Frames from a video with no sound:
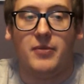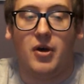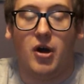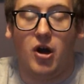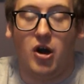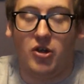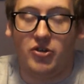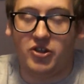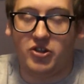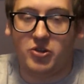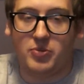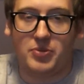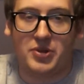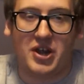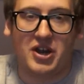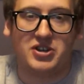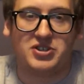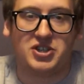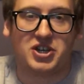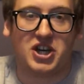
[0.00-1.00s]
All the other
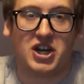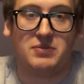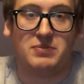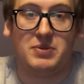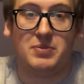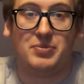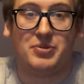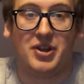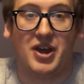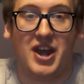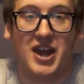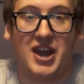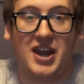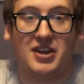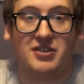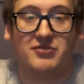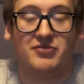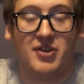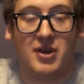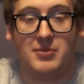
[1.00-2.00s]
players are going to be
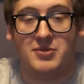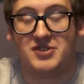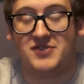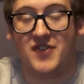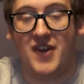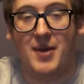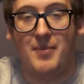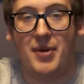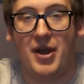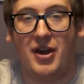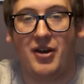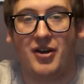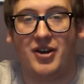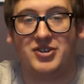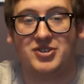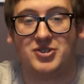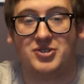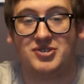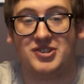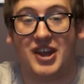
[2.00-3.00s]
playing famous vampire
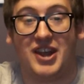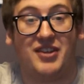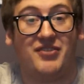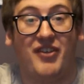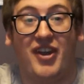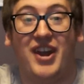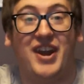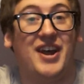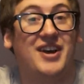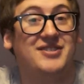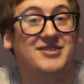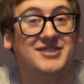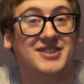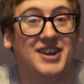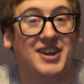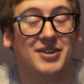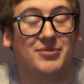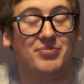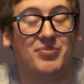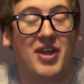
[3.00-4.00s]
hunters like Van
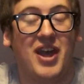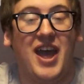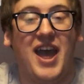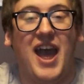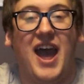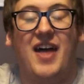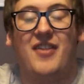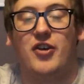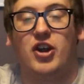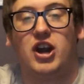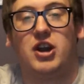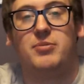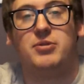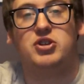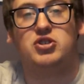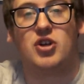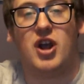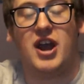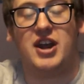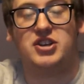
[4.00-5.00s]
Helsing, and they're going to
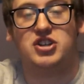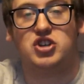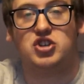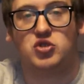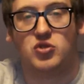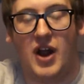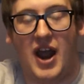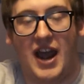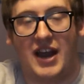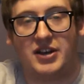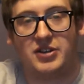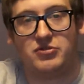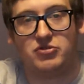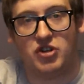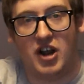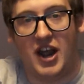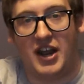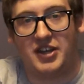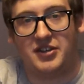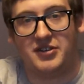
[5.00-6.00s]
be trying to track
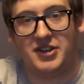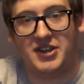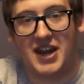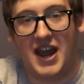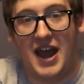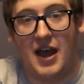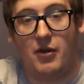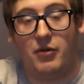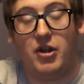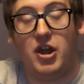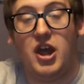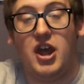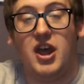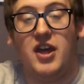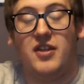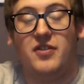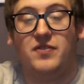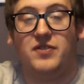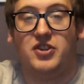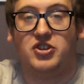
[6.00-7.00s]
Dracula down.
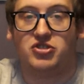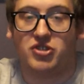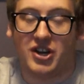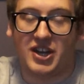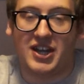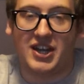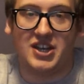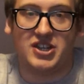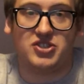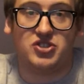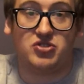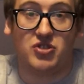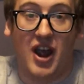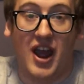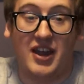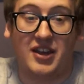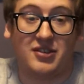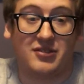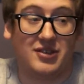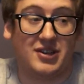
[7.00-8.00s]
The trick is
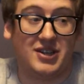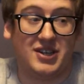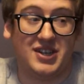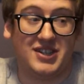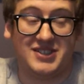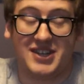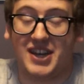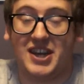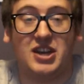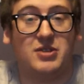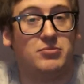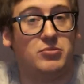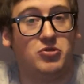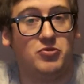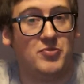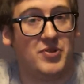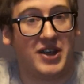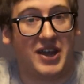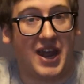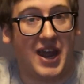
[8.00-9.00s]
Dracula, it's a hidden
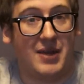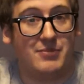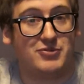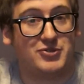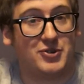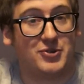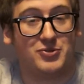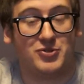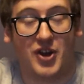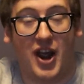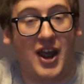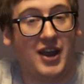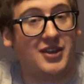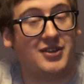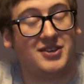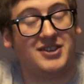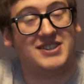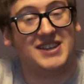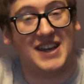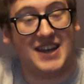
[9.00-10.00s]
movement game, so
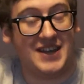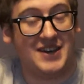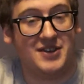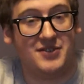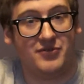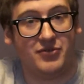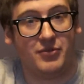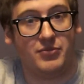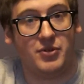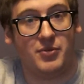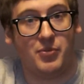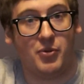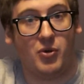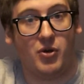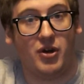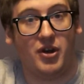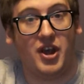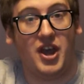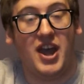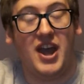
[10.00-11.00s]
Dracula is hidden from the
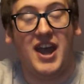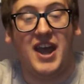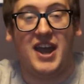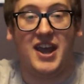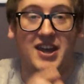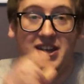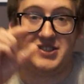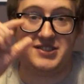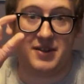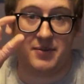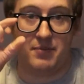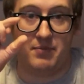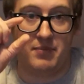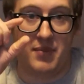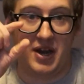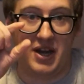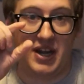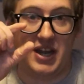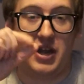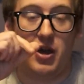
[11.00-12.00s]
board. His
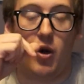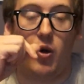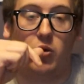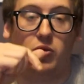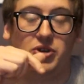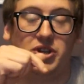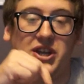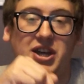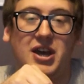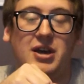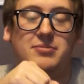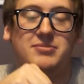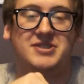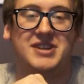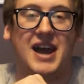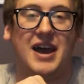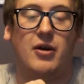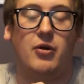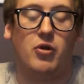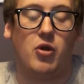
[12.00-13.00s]
mini only
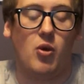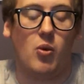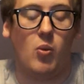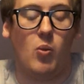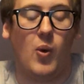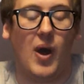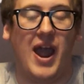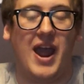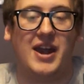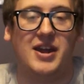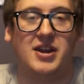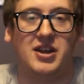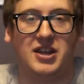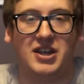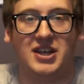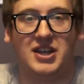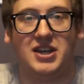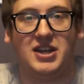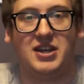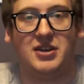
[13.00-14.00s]
comes out when
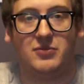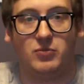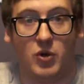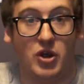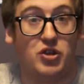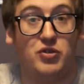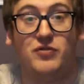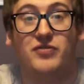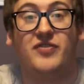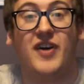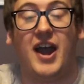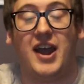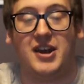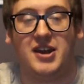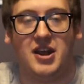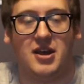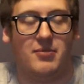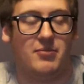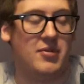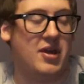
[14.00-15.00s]
he when you
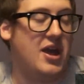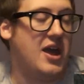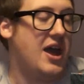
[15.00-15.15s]
find him.